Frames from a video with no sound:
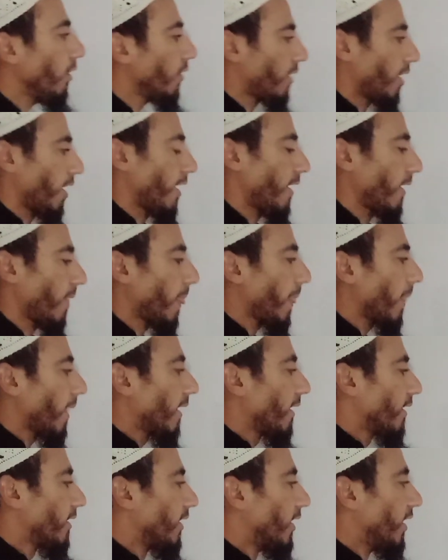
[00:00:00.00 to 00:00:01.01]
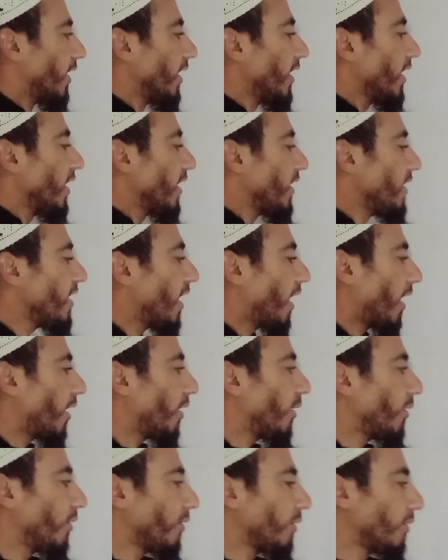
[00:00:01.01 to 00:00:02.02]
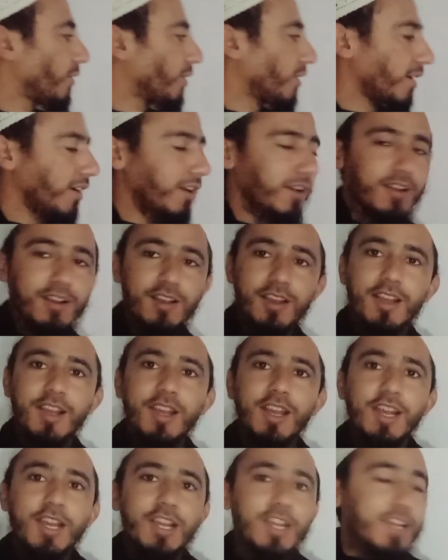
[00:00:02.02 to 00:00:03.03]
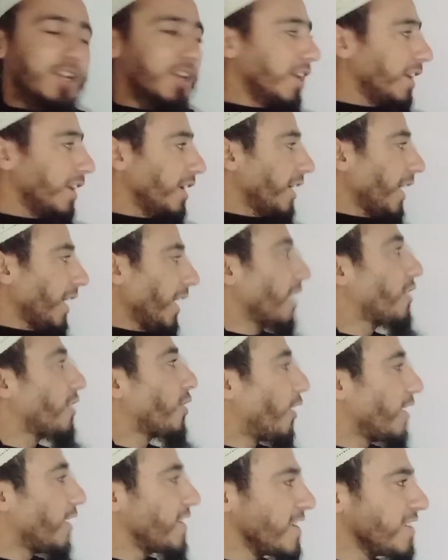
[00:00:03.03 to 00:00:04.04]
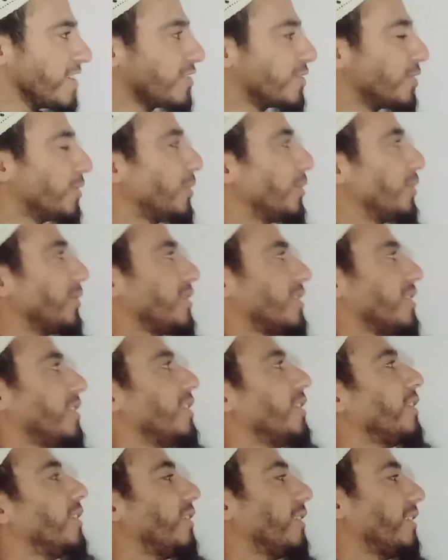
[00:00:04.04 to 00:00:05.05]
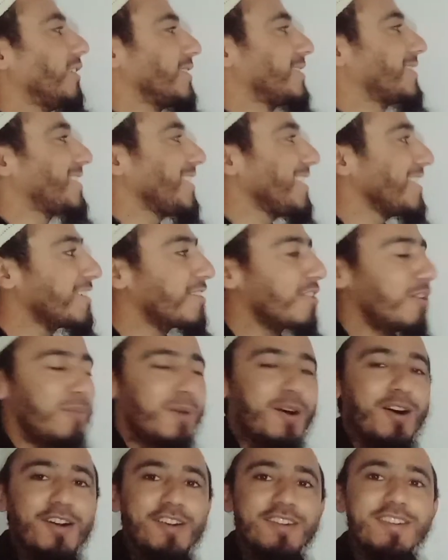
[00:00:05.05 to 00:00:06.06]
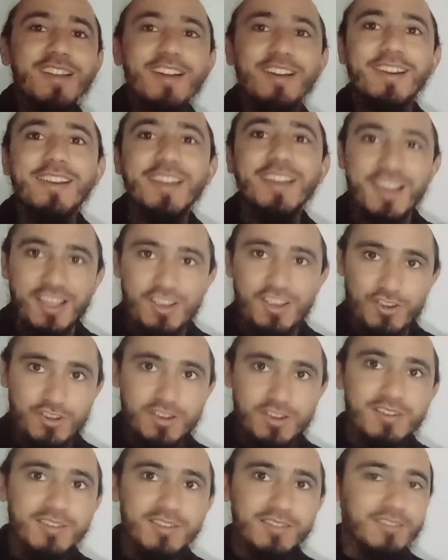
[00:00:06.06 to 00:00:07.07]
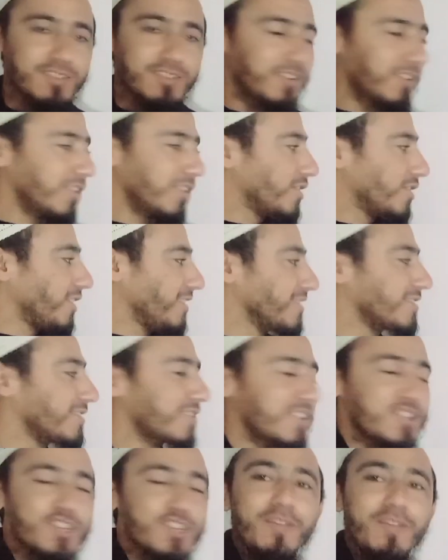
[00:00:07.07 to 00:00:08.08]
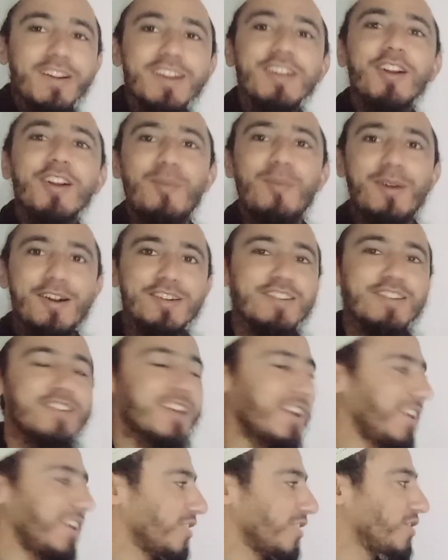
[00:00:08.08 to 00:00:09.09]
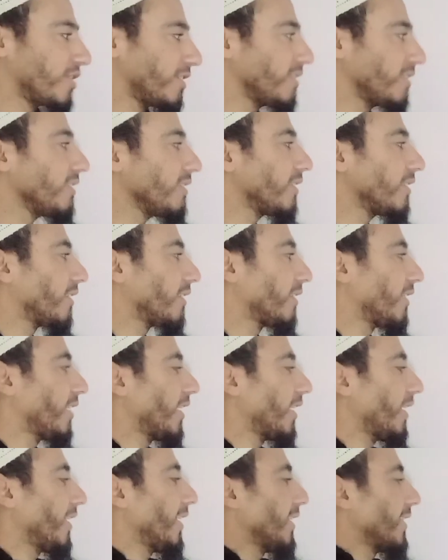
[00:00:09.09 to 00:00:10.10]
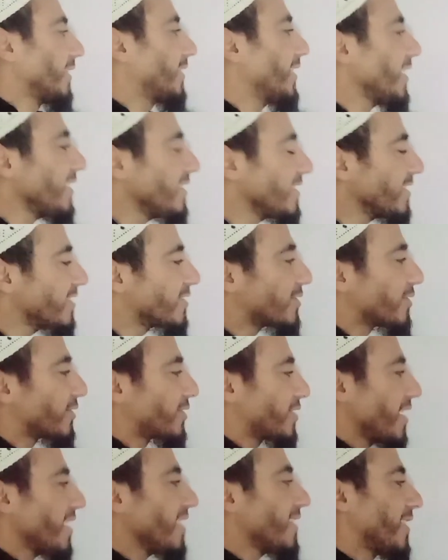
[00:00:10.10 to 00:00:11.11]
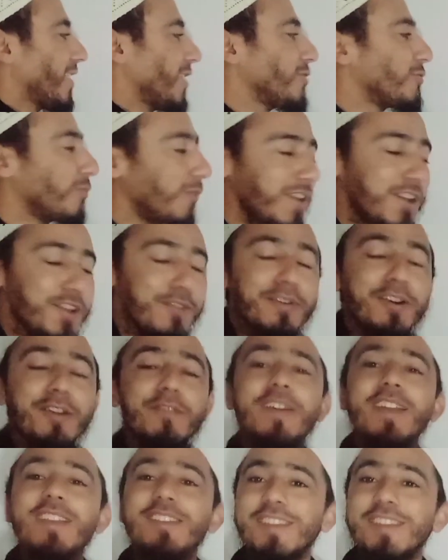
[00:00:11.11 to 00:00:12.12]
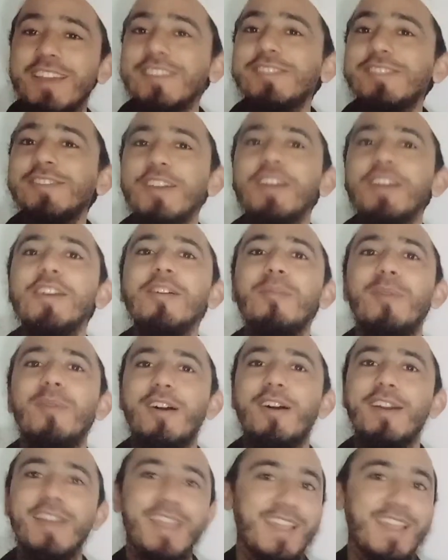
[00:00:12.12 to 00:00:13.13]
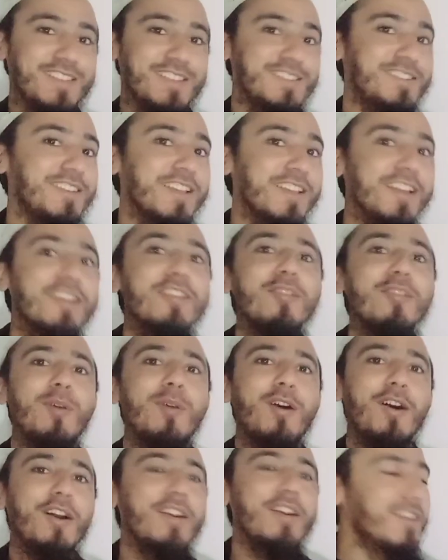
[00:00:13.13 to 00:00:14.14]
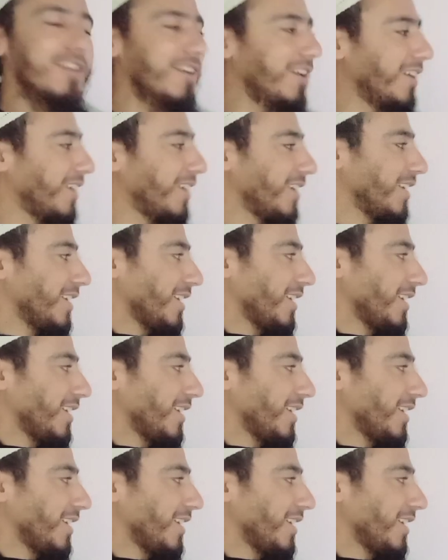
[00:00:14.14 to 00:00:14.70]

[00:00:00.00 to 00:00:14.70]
Okay. Now, according to the C command relation, constituent command relation, that is to say that whenever we say C command and C command,